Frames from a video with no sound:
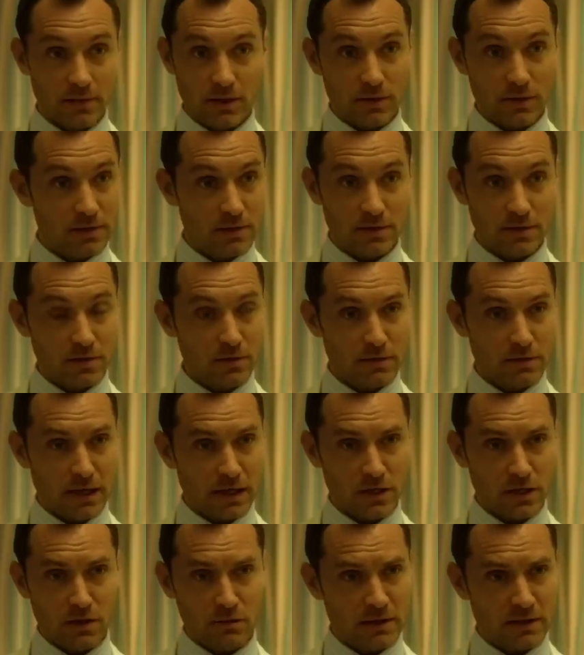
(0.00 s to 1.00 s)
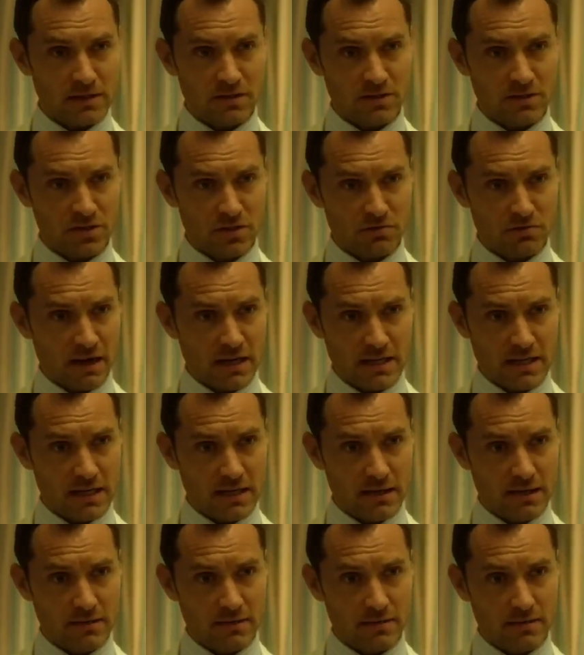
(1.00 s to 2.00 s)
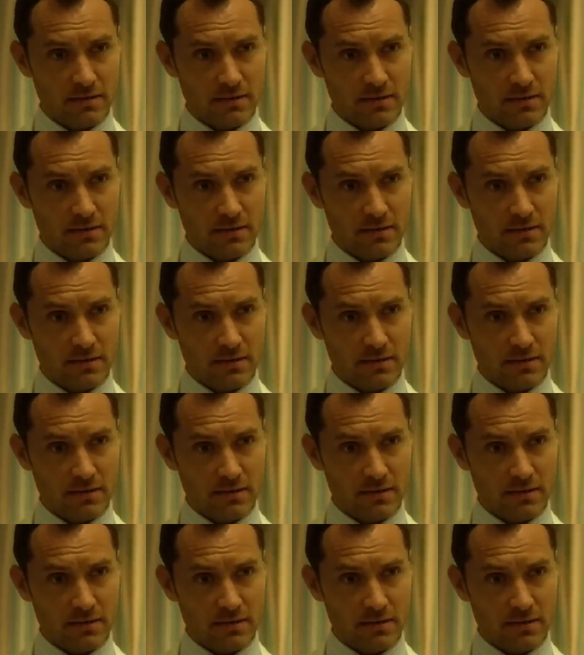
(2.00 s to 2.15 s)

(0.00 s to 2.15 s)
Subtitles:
He understands that her crash was deliberate,